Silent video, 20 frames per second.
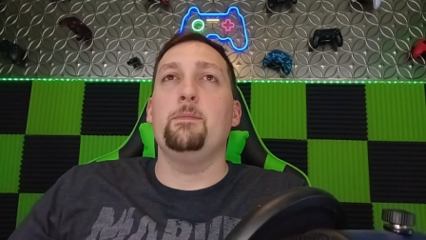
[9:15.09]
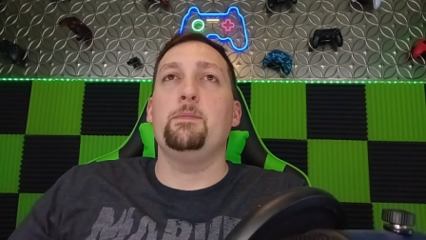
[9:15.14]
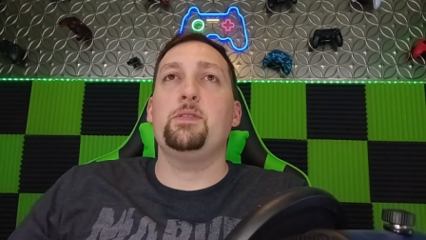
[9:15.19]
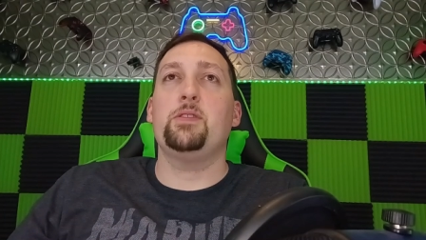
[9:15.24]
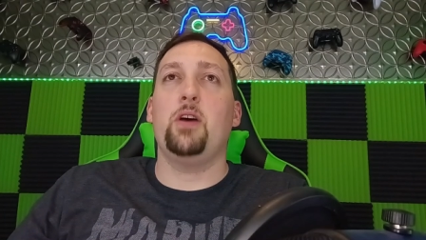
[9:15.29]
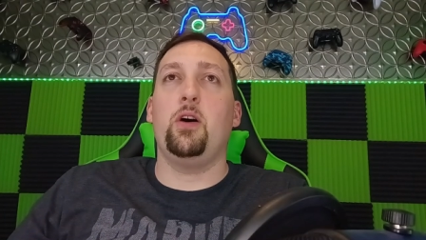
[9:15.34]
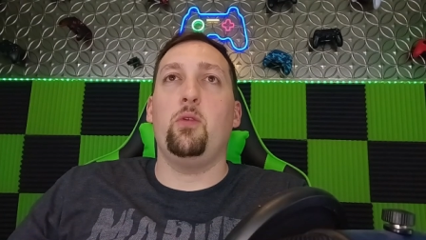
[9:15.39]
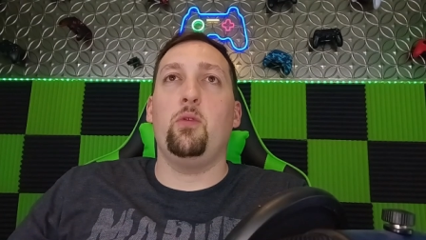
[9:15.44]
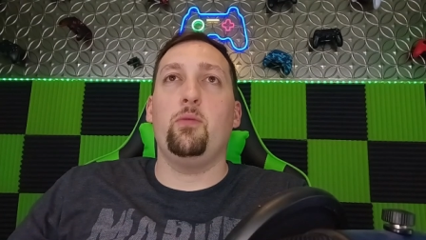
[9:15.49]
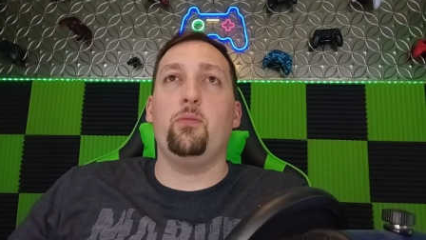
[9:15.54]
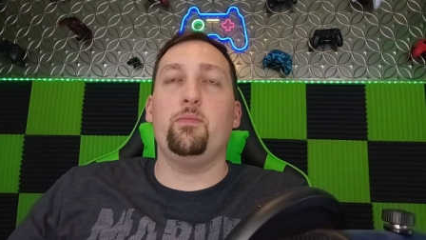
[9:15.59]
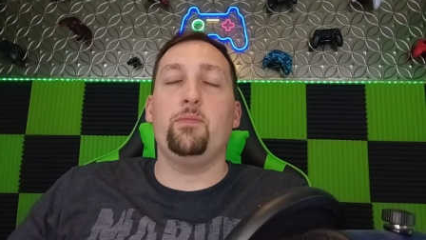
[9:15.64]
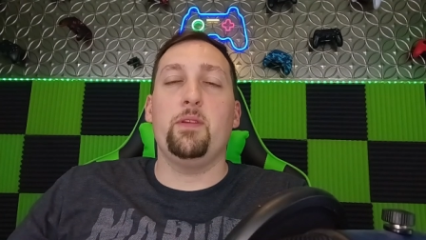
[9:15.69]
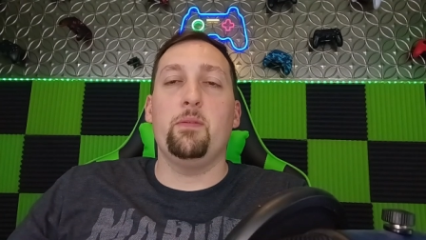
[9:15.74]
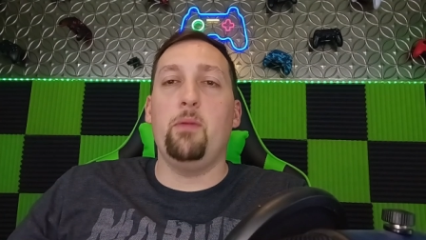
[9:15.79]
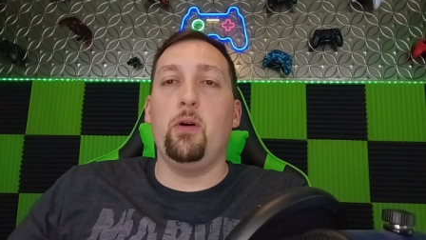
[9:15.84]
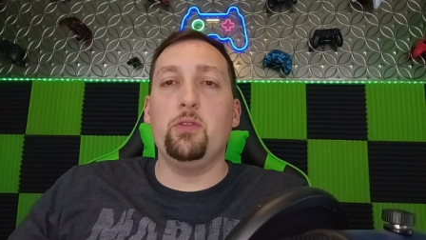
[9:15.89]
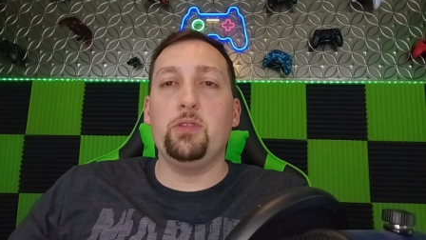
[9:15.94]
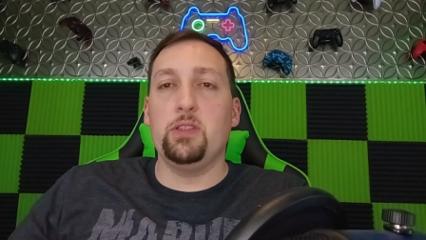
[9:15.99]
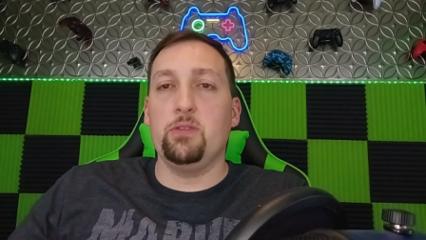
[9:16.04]
So
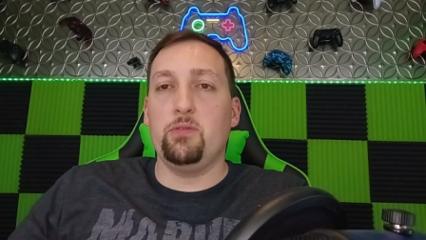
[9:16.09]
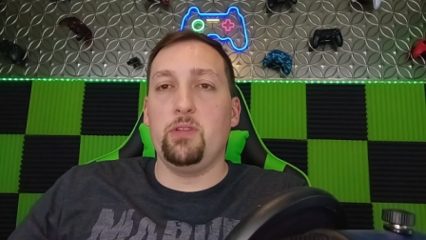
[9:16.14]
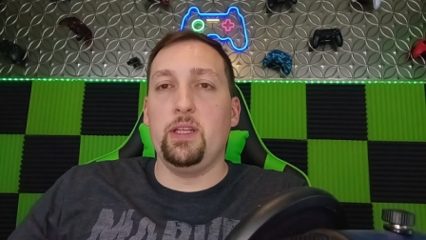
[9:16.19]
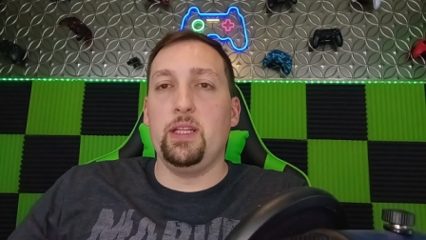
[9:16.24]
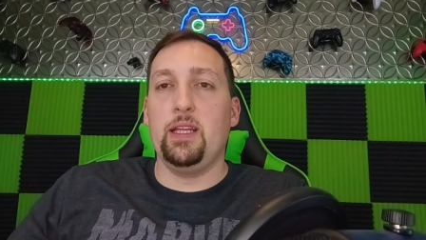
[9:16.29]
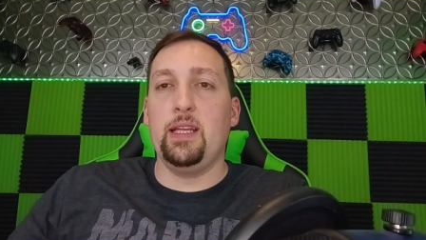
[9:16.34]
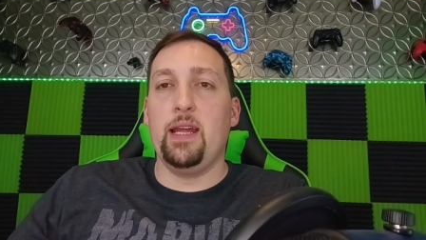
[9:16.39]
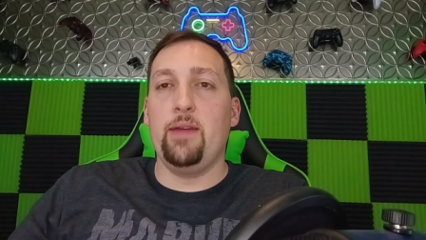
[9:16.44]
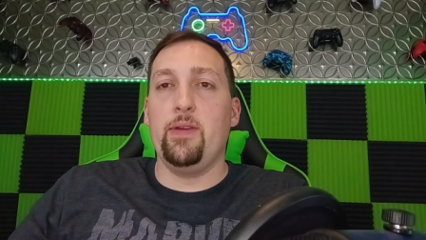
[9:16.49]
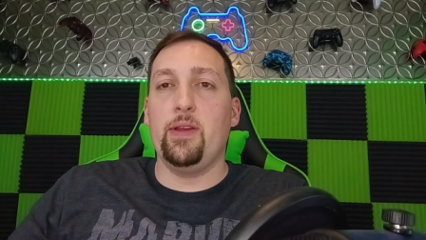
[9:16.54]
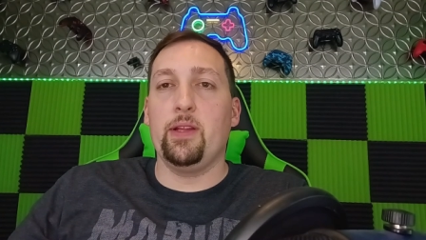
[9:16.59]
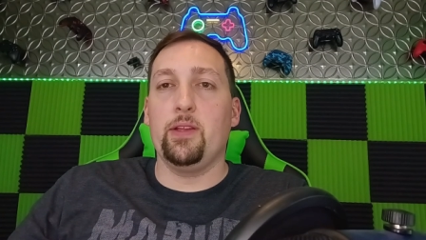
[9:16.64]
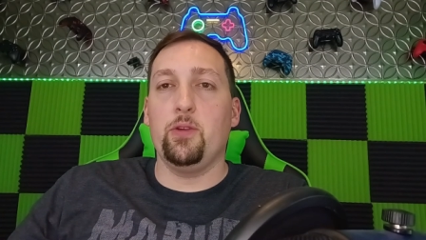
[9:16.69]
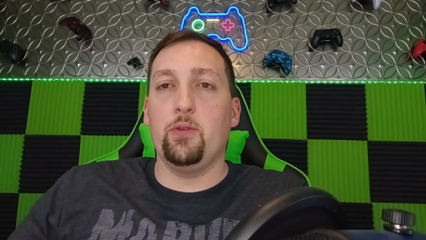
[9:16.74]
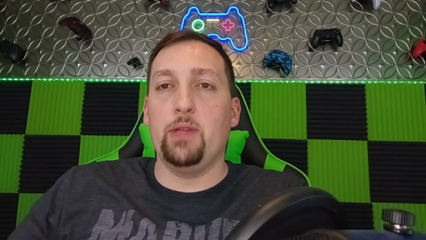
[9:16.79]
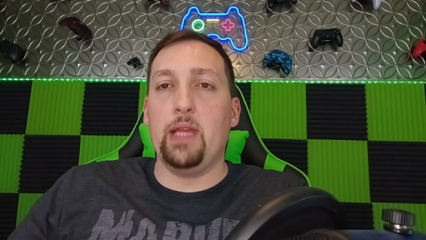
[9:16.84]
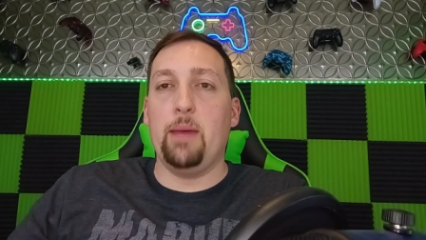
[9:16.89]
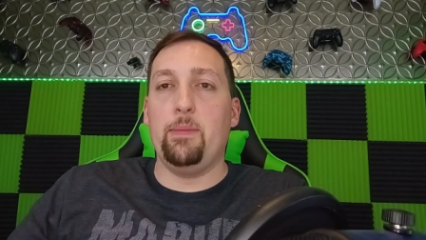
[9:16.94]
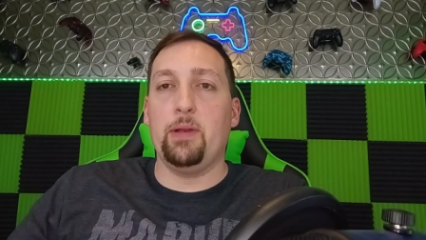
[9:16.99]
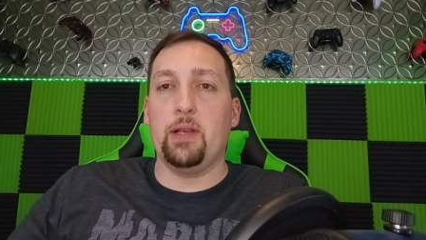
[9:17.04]
the motion really didn't have anything to
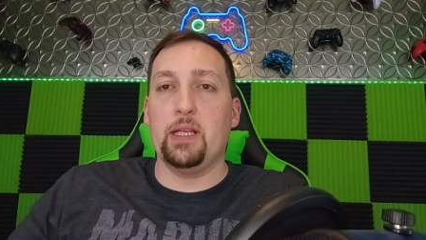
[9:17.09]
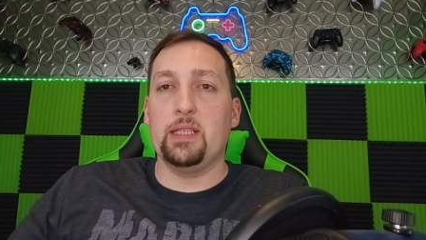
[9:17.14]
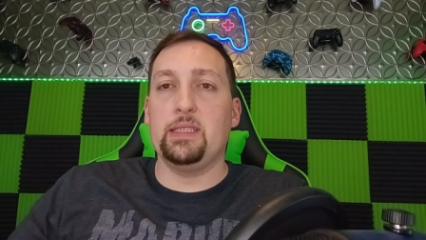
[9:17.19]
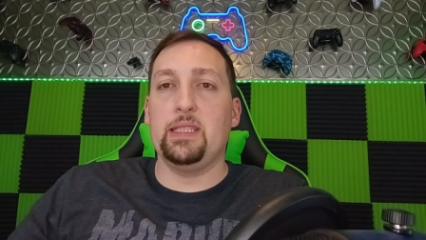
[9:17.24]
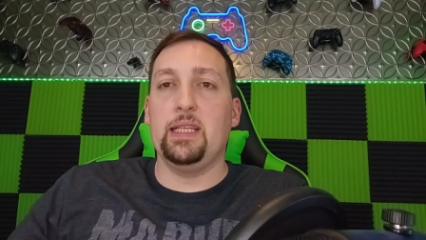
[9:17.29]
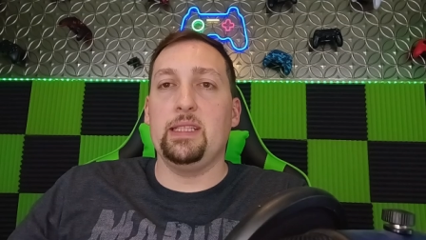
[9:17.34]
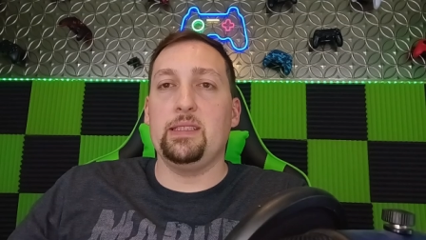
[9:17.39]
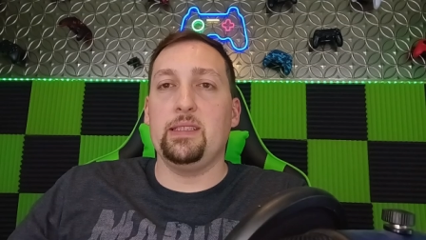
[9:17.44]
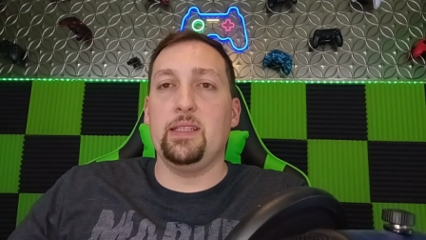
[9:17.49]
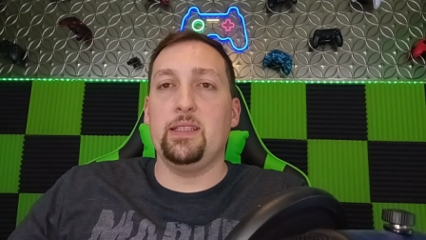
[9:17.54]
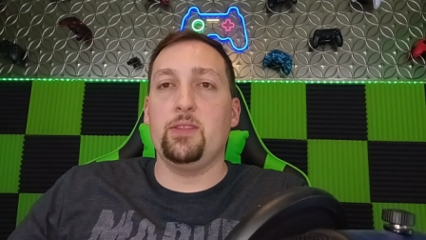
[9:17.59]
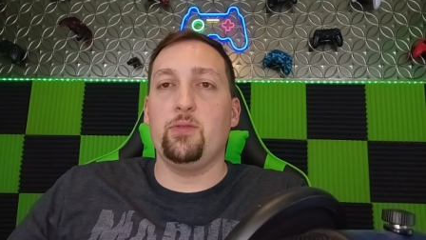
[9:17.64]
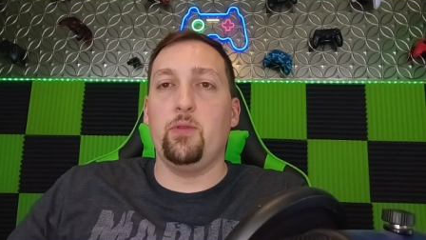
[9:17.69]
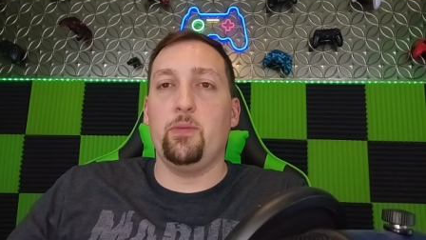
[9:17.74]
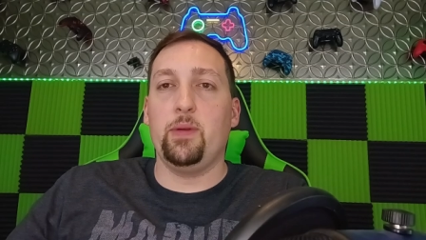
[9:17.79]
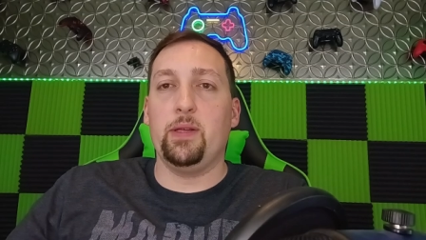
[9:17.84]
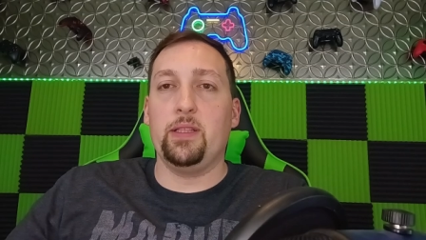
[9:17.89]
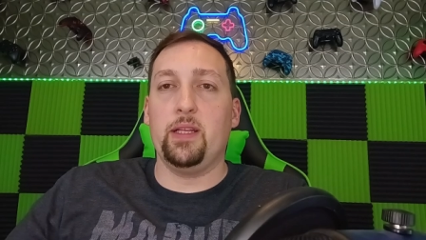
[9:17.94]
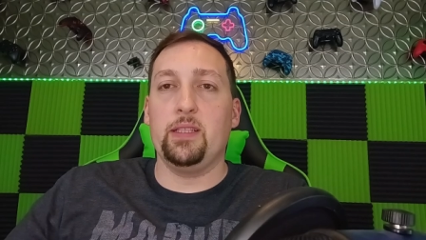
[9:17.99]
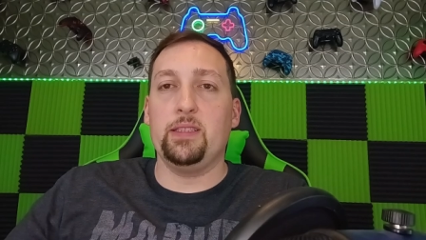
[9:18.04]
do with that, but you can see it's an easy
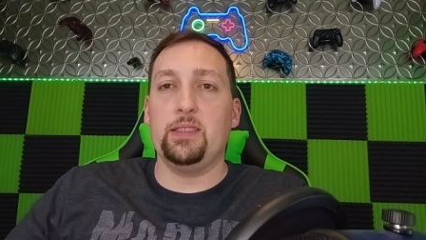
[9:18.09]
one play